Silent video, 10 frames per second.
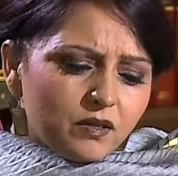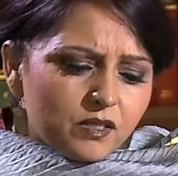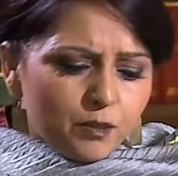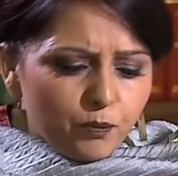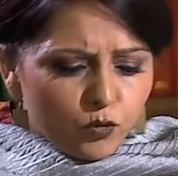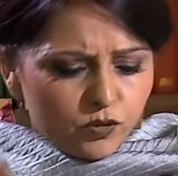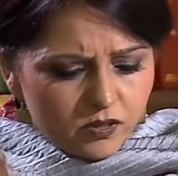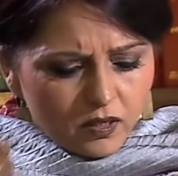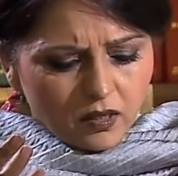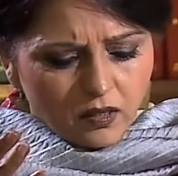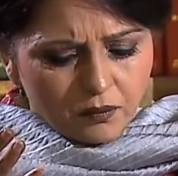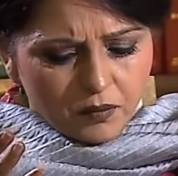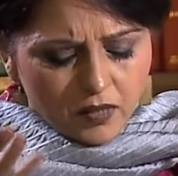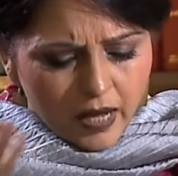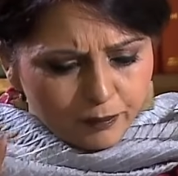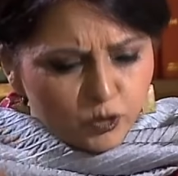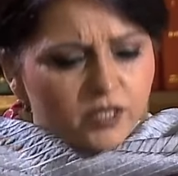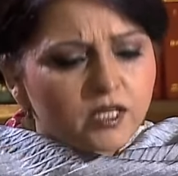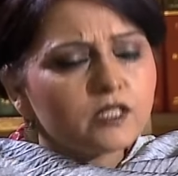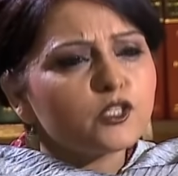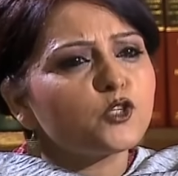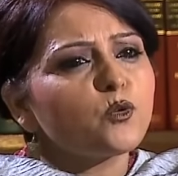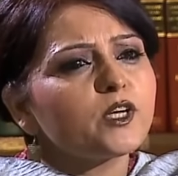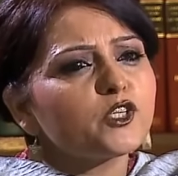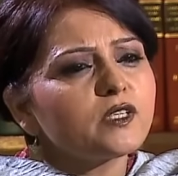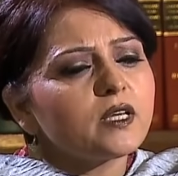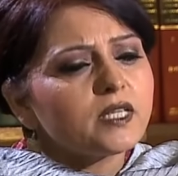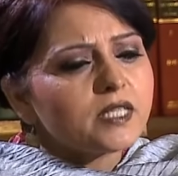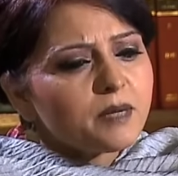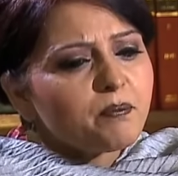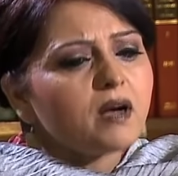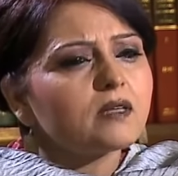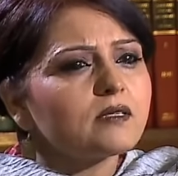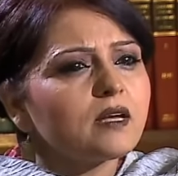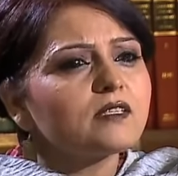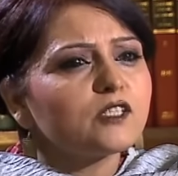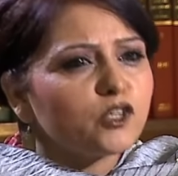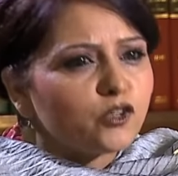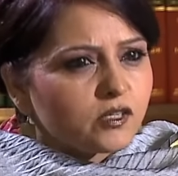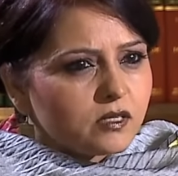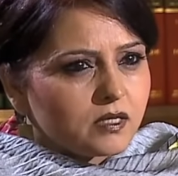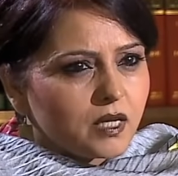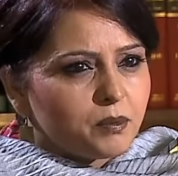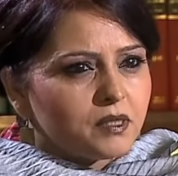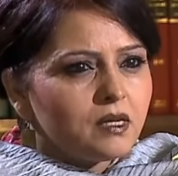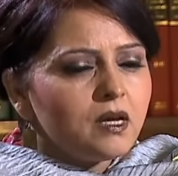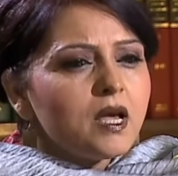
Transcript: suppose a, a hypothetical situation that India and Pakistan sit across the table.